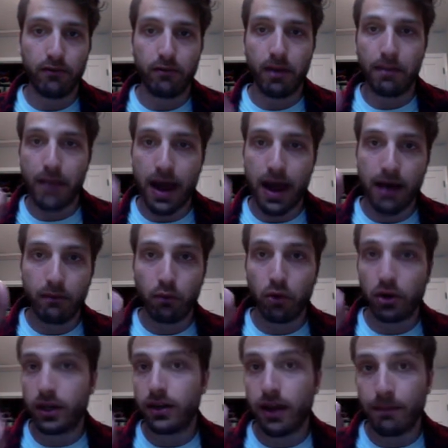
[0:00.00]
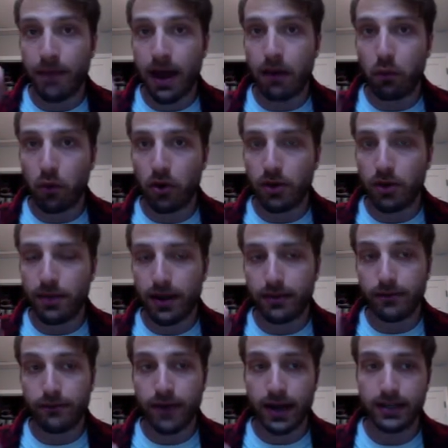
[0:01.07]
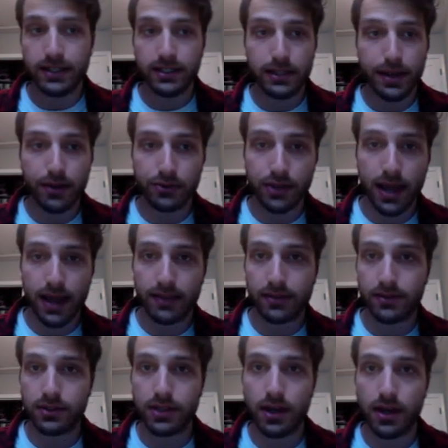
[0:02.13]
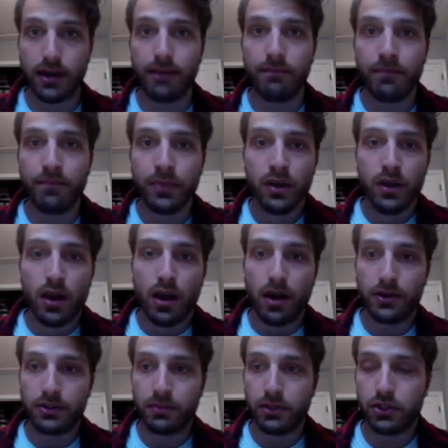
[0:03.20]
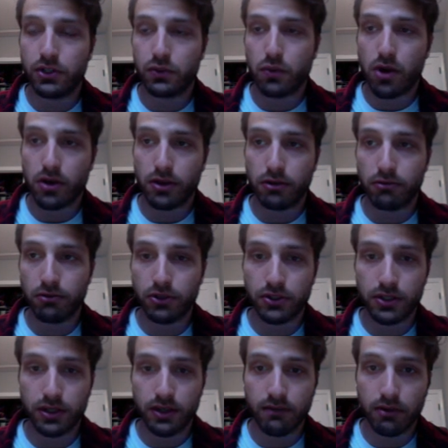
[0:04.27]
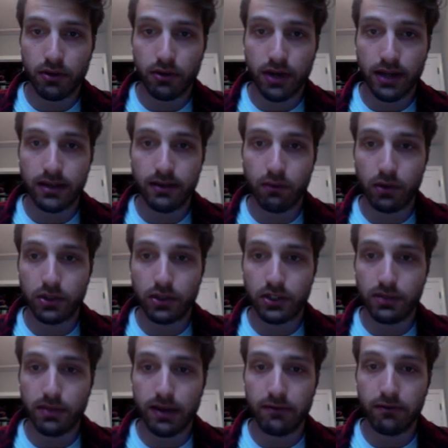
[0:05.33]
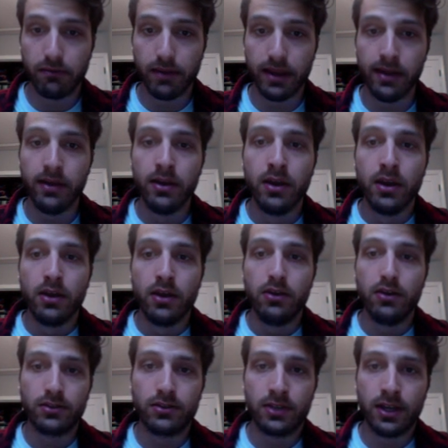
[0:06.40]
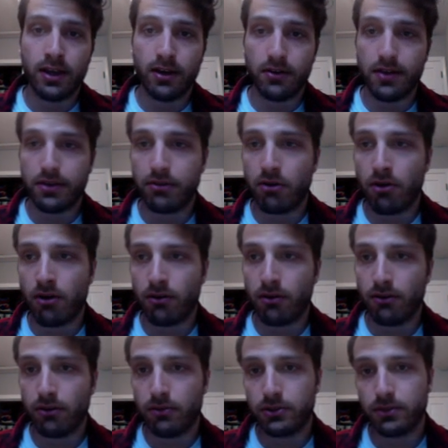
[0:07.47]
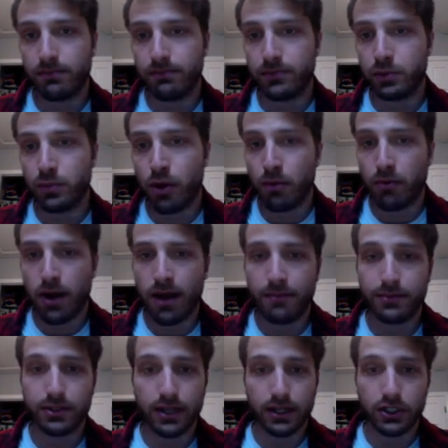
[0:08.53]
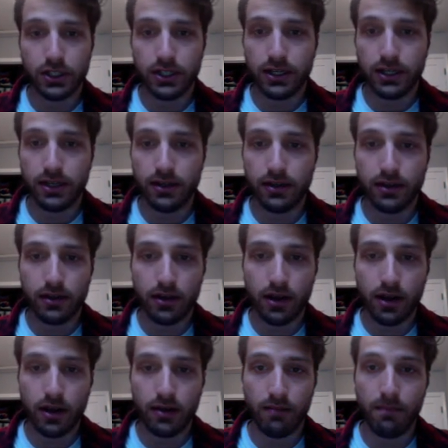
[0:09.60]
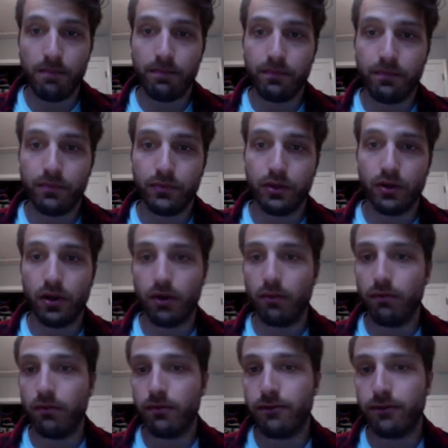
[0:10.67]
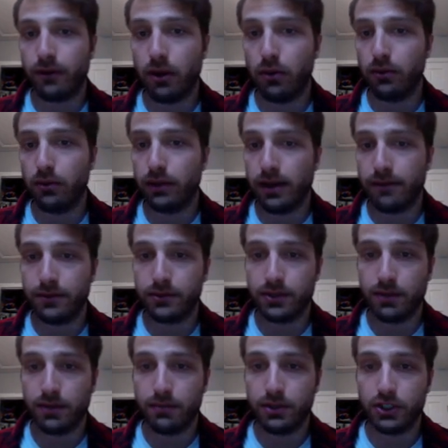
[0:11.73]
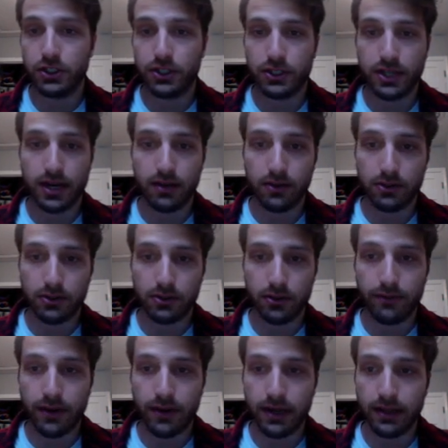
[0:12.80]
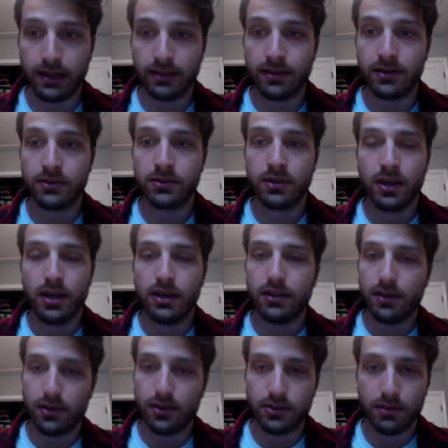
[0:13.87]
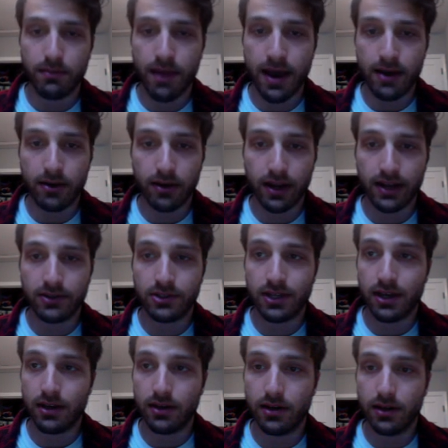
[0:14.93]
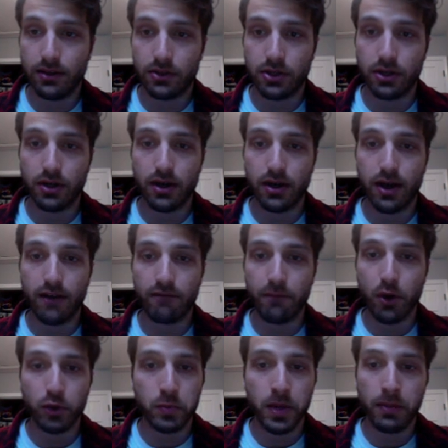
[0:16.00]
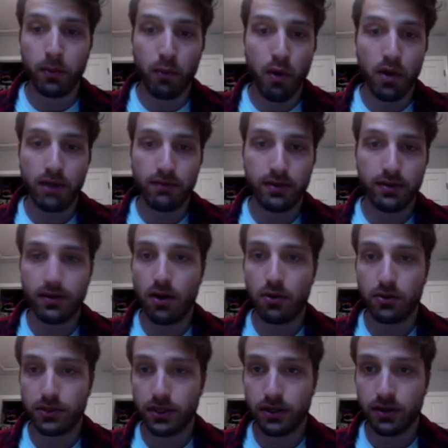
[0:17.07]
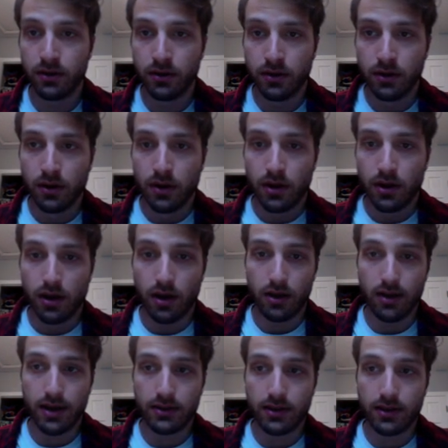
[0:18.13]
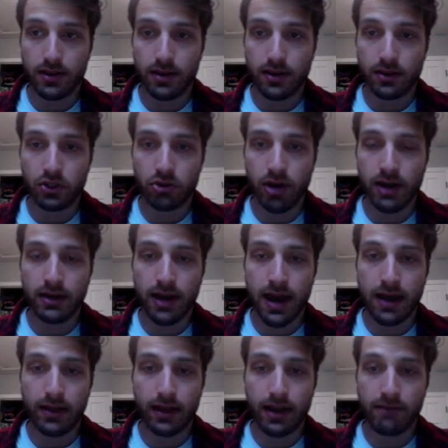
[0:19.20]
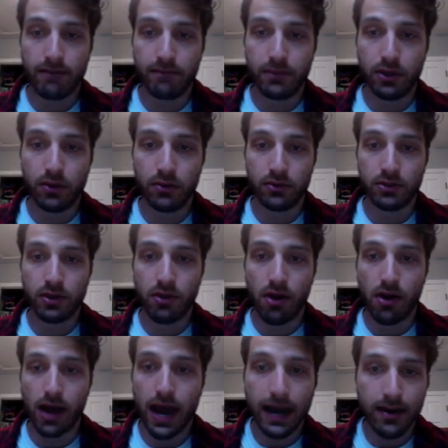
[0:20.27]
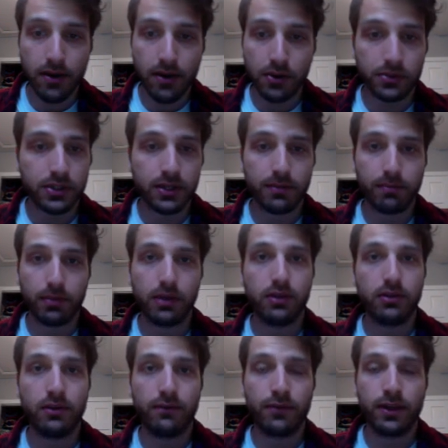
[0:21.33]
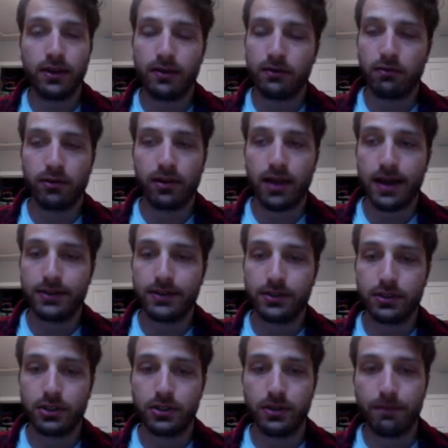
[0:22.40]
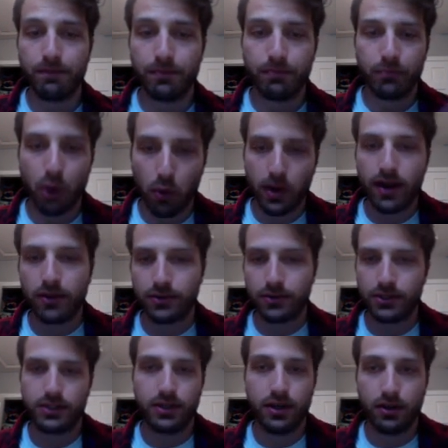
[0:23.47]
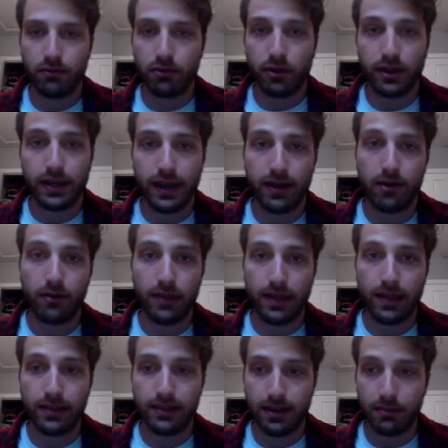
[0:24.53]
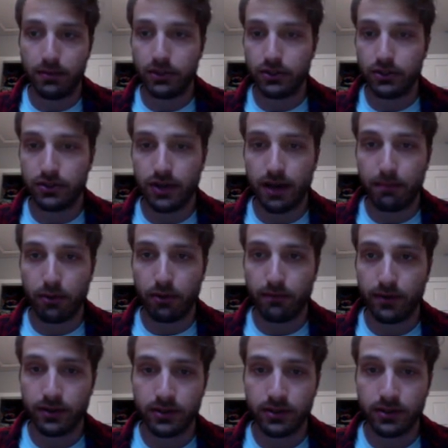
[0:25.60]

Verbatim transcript: I'm not working, I'm not worried about the fine details at this time. All right, so let me just walk you through just to give you an idea of what she made for me. You can see here that there are a little some small problems, like she didn't, um, you know, float left this image. It just kind of looks a little funny like this. Doesn't matter, like I said, it's good enough. Most people won't even notice it. Uh, a, a, trained eye, like I've been doing this so long, I notice it, but the thing you have to realize is no one else is going to really care that the image is not perfect.